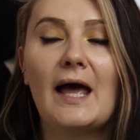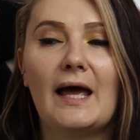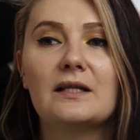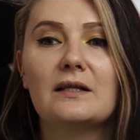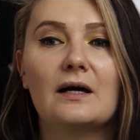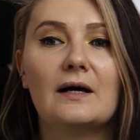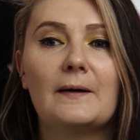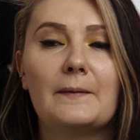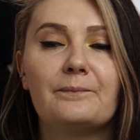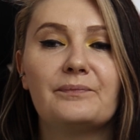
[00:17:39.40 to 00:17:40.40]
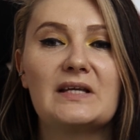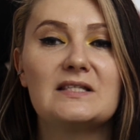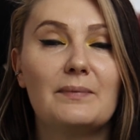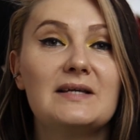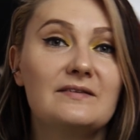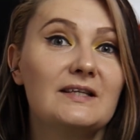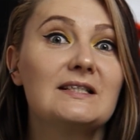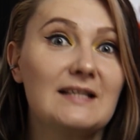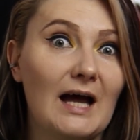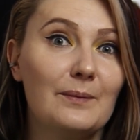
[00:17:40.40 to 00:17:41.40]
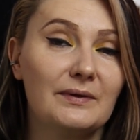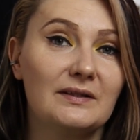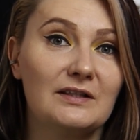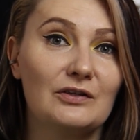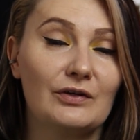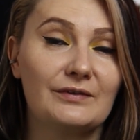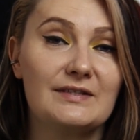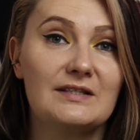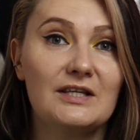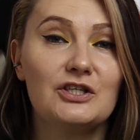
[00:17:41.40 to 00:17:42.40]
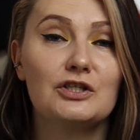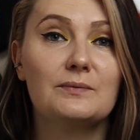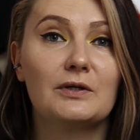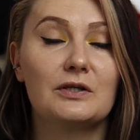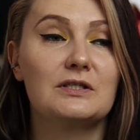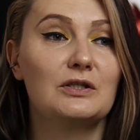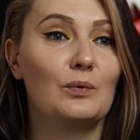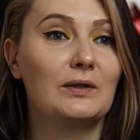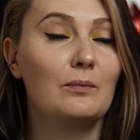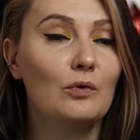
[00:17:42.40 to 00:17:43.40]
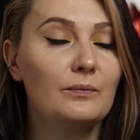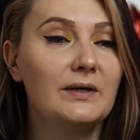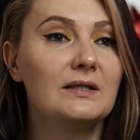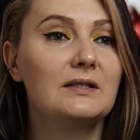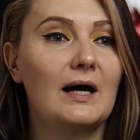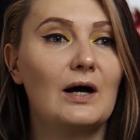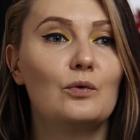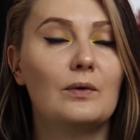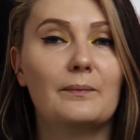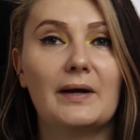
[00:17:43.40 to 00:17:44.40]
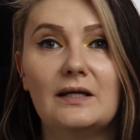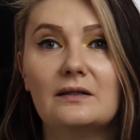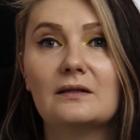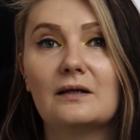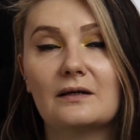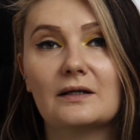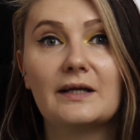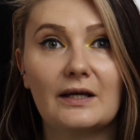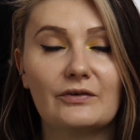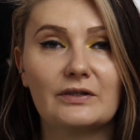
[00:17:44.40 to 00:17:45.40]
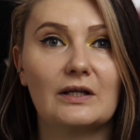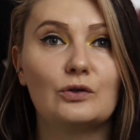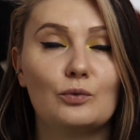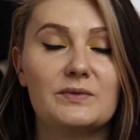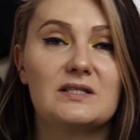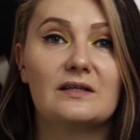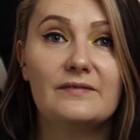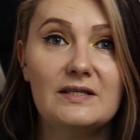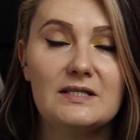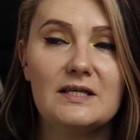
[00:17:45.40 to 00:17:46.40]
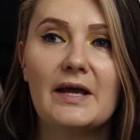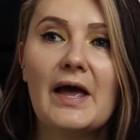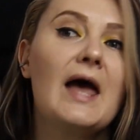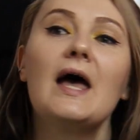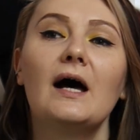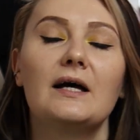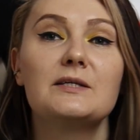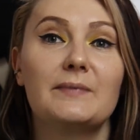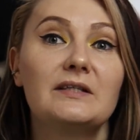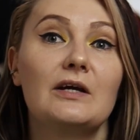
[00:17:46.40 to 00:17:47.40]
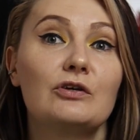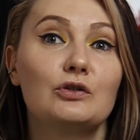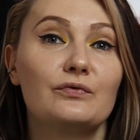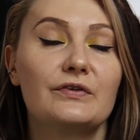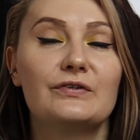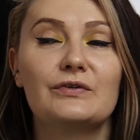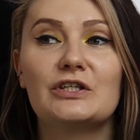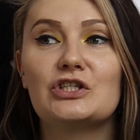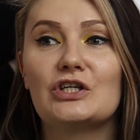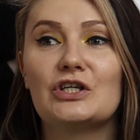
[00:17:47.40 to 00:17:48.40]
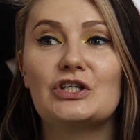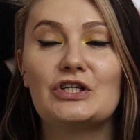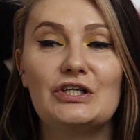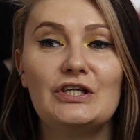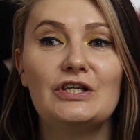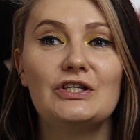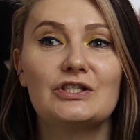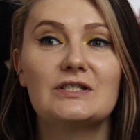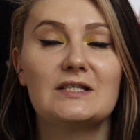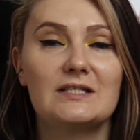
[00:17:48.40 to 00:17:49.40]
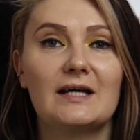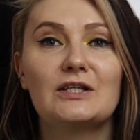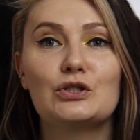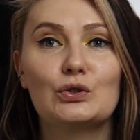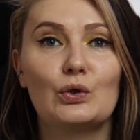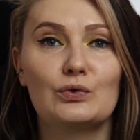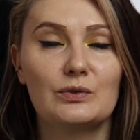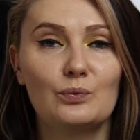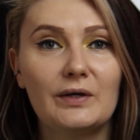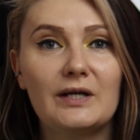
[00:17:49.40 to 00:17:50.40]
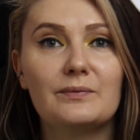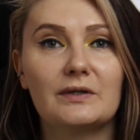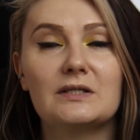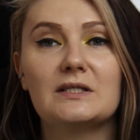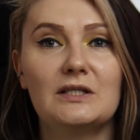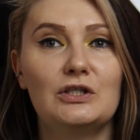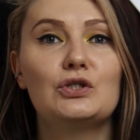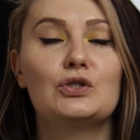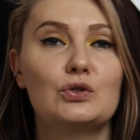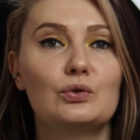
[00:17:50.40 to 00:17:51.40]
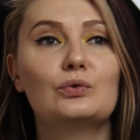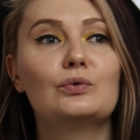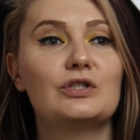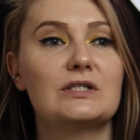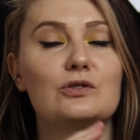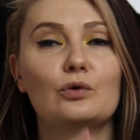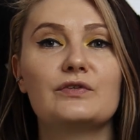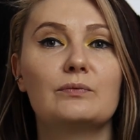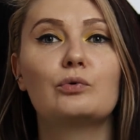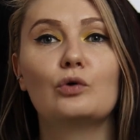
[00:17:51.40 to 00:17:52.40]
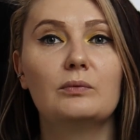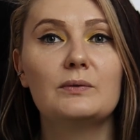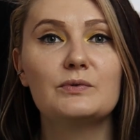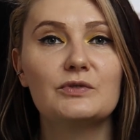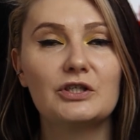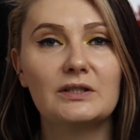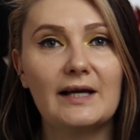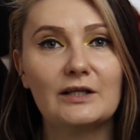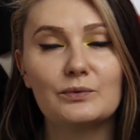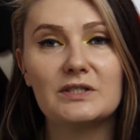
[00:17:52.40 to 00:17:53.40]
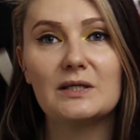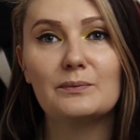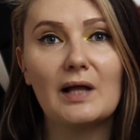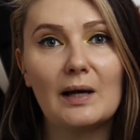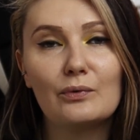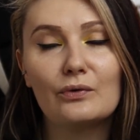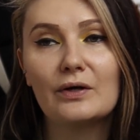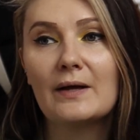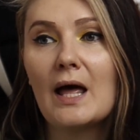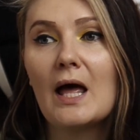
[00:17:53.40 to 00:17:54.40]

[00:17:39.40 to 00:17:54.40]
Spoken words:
And the best things happen in a railway station, because in one moment our main character, Thomas de Quincey, the main character of the trilogy, he just decided to go somewhere because he need to just solve some problems which connect with him library,